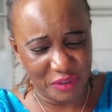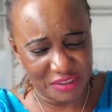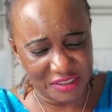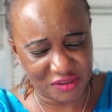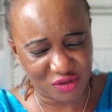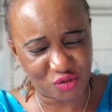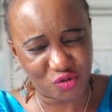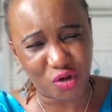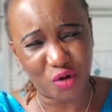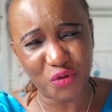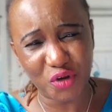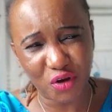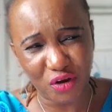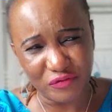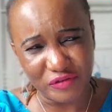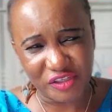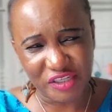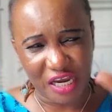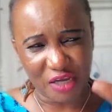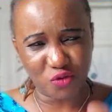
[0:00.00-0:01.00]
story
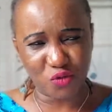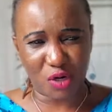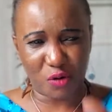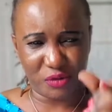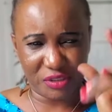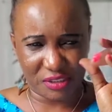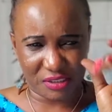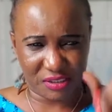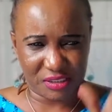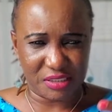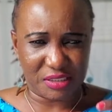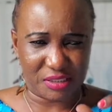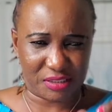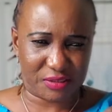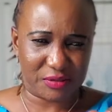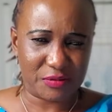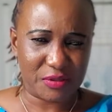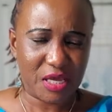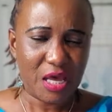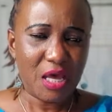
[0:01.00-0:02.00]
of January 6.